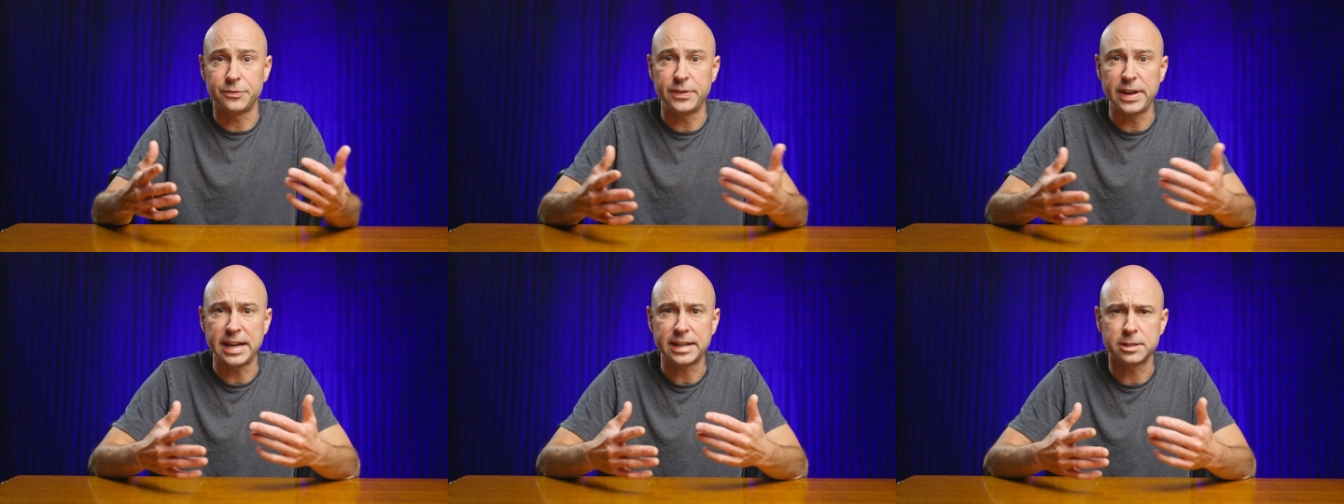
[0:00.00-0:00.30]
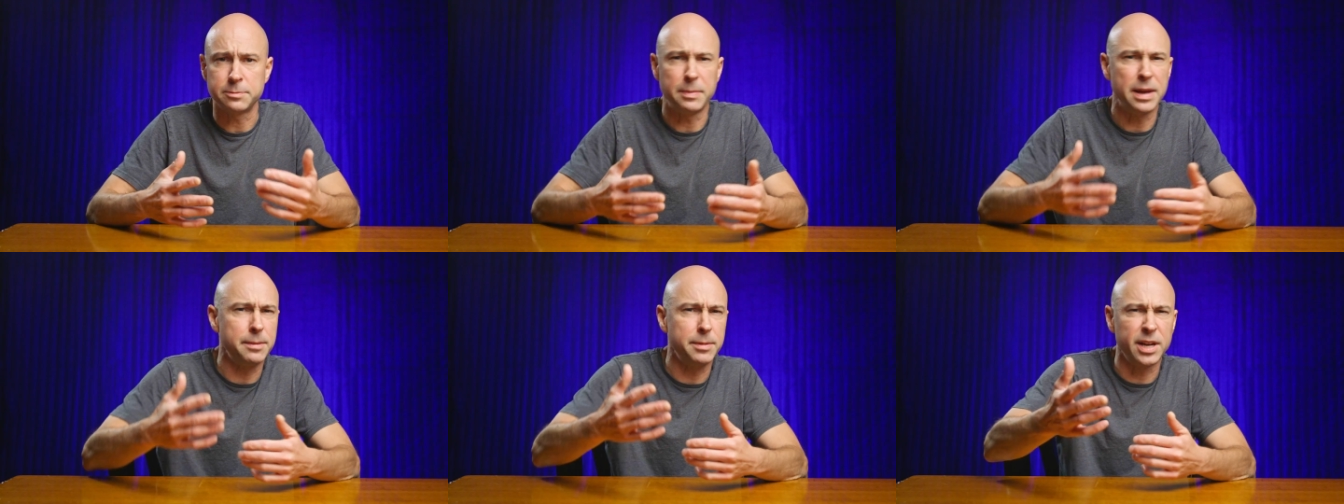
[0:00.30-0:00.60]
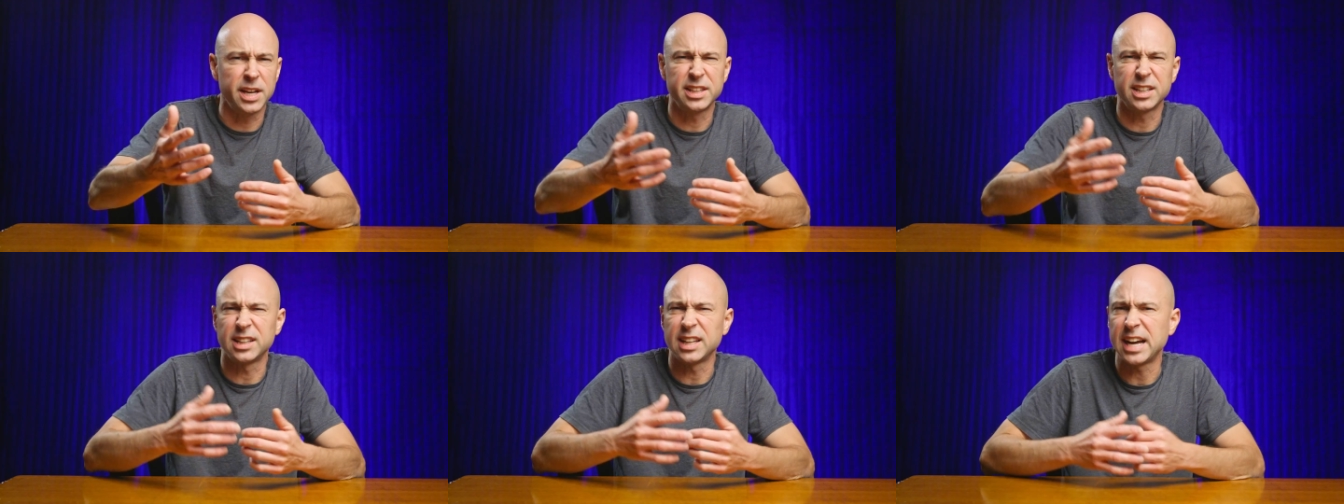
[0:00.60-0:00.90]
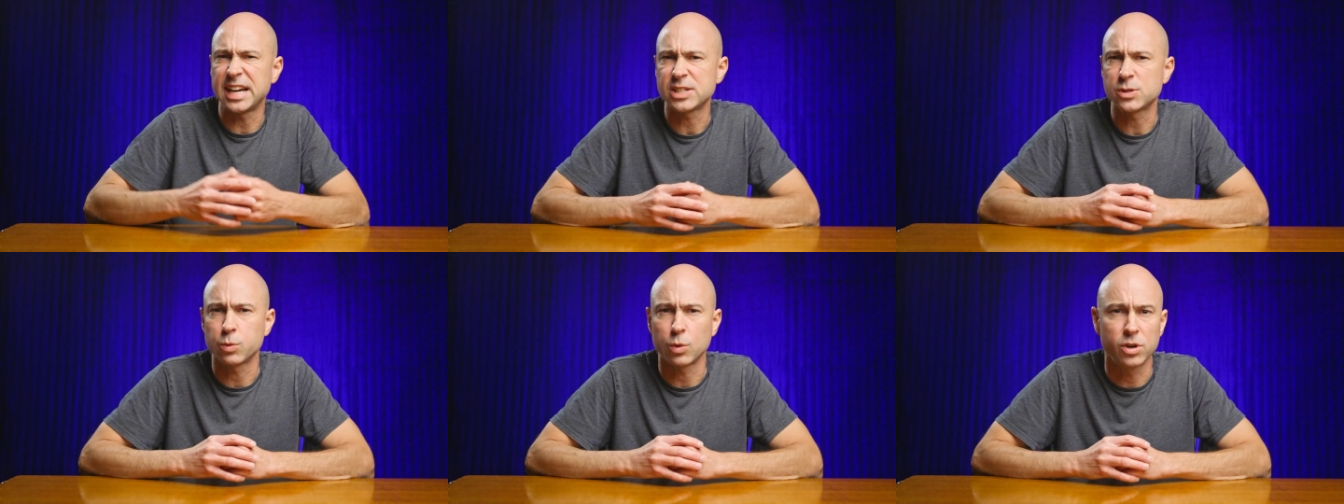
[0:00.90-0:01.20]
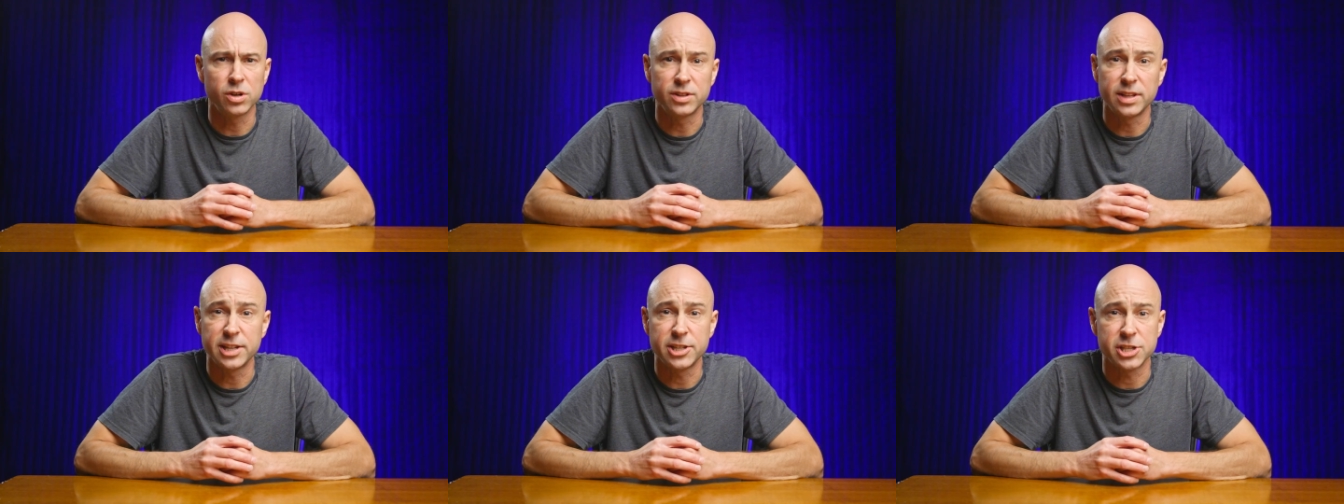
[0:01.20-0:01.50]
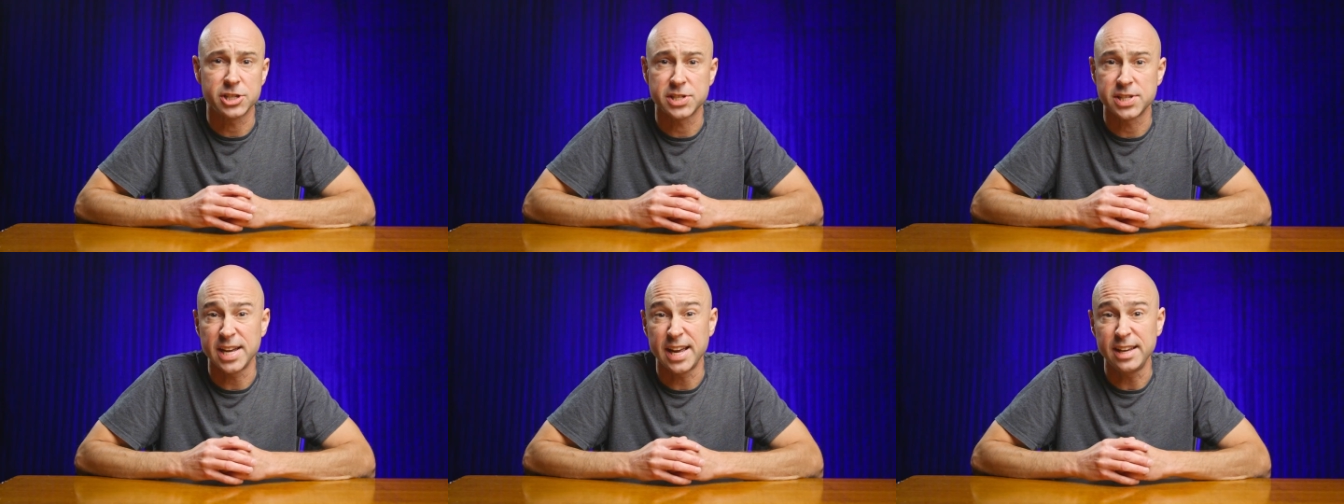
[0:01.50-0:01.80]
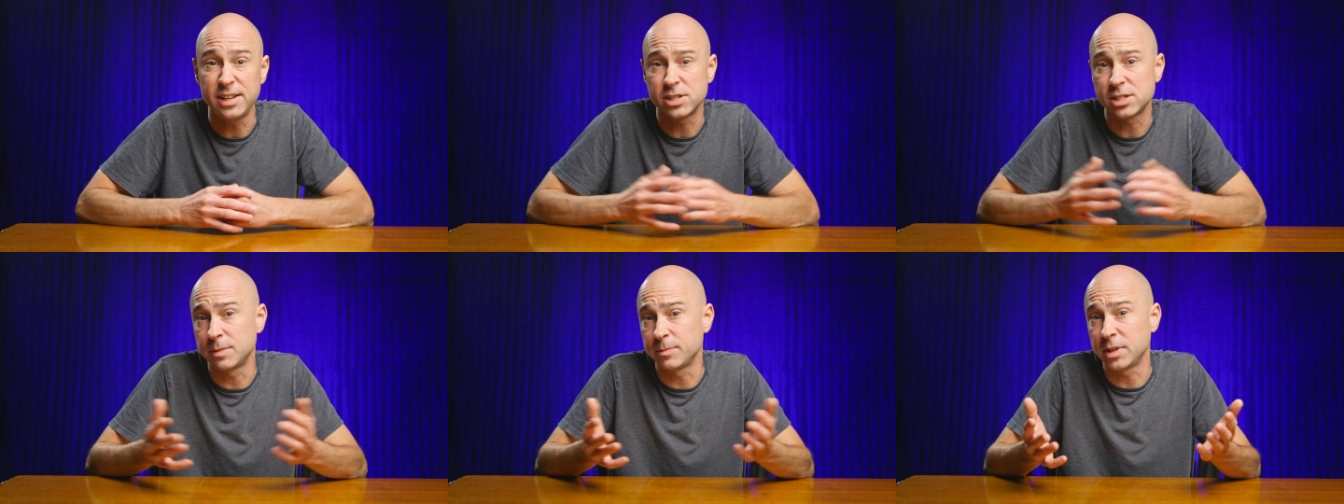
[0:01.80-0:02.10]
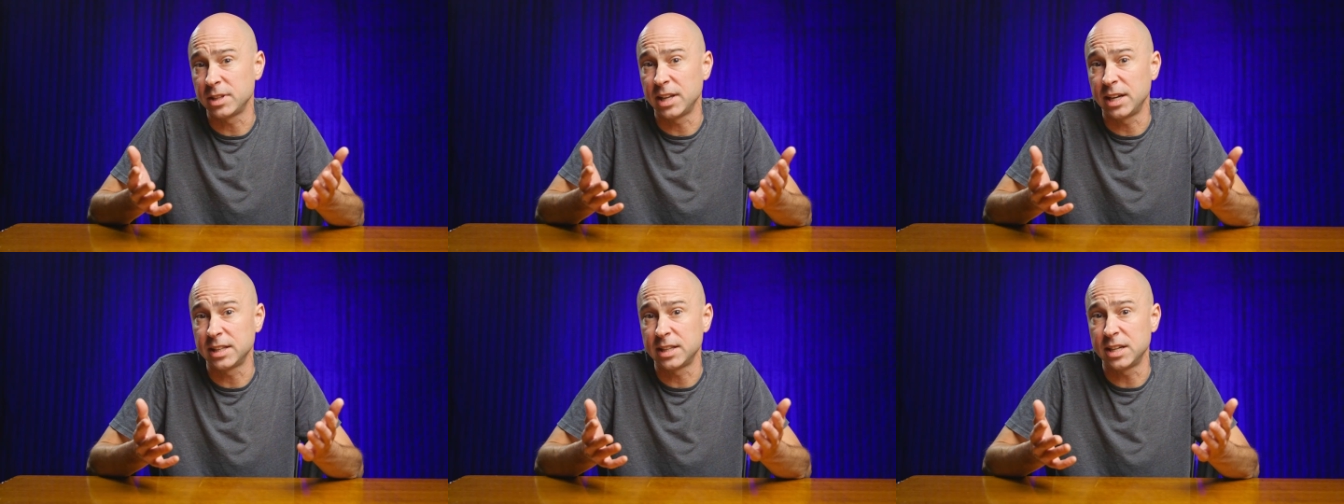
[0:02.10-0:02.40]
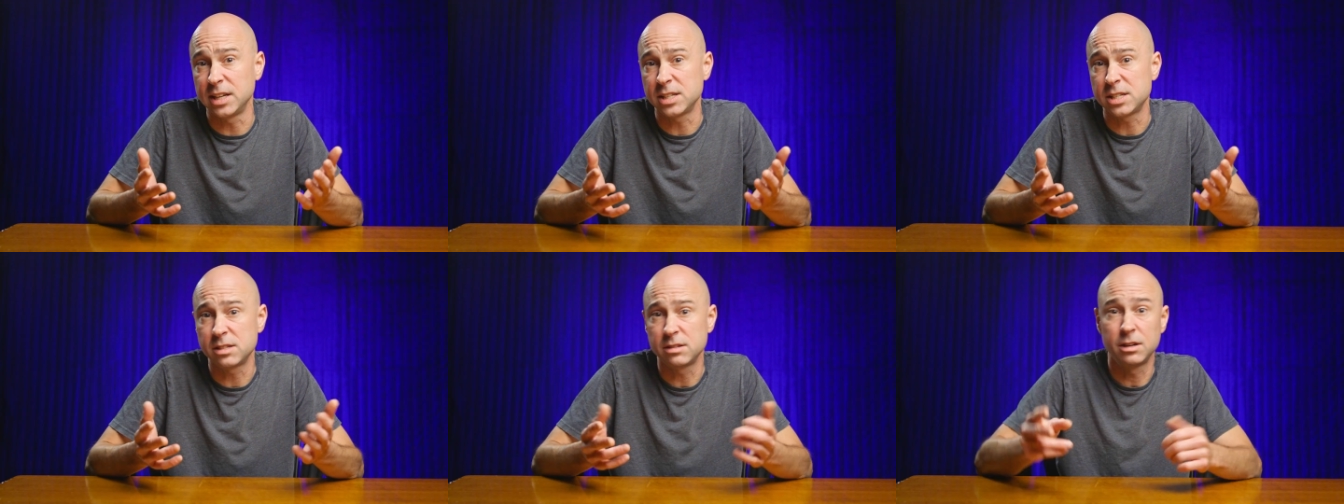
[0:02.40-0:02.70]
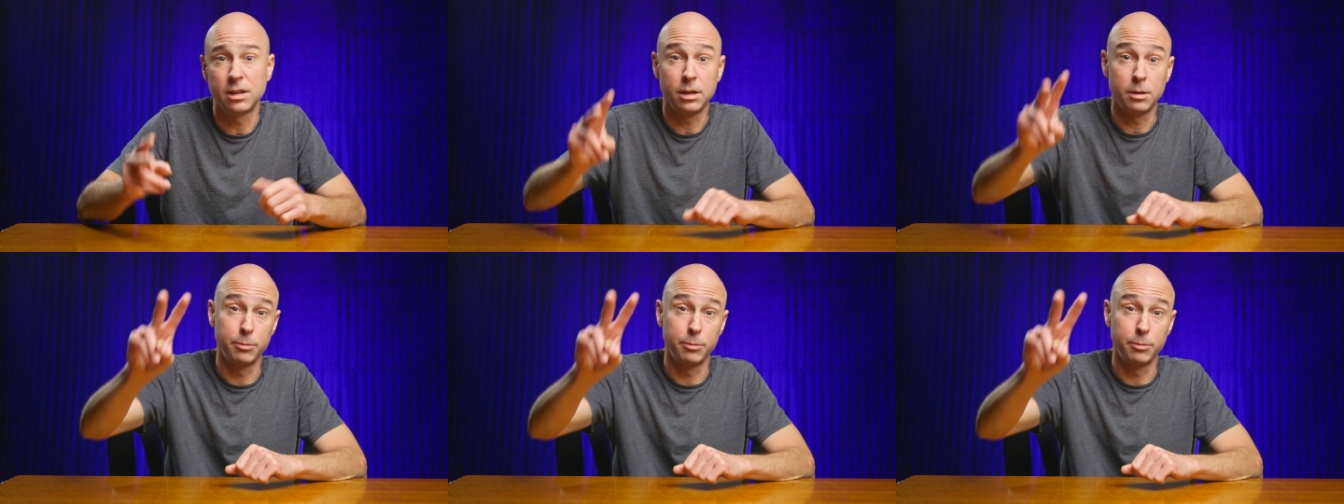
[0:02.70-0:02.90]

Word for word: effect, maybe on the last word that you say, something like this?